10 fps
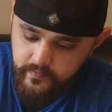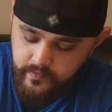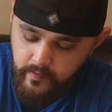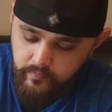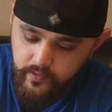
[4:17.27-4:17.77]

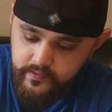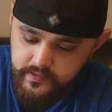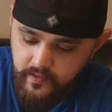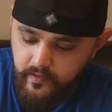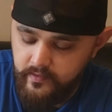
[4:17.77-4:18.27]
That burn
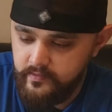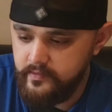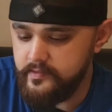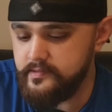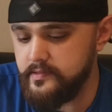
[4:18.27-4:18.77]
is there.
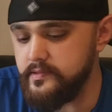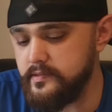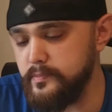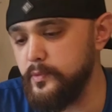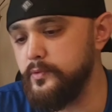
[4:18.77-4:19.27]
It's still
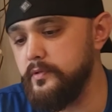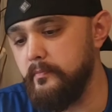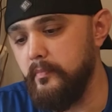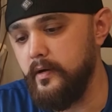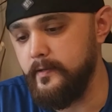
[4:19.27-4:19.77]
smooth,
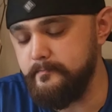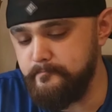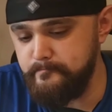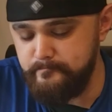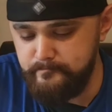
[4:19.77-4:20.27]

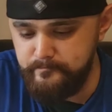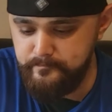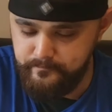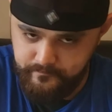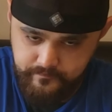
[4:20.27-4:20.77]
but
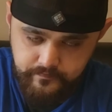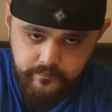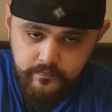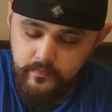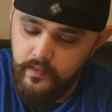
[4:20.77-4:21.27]

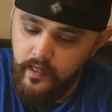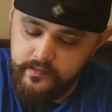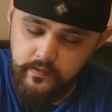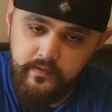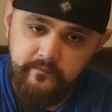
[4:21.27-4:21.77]
I
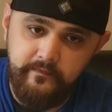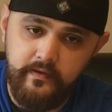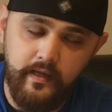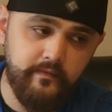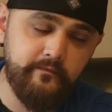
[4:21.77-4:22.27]
can
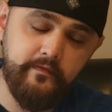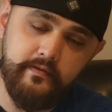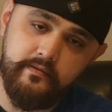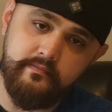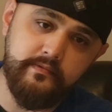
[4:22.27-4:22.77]
feel
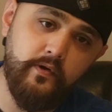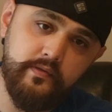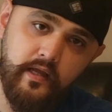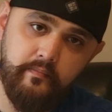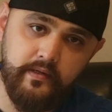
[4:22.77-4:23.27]
it
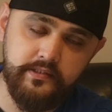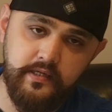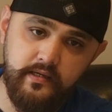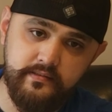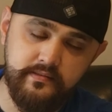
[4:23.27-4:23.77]
going down my
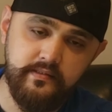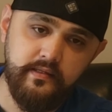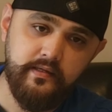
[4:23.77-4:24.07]
chest.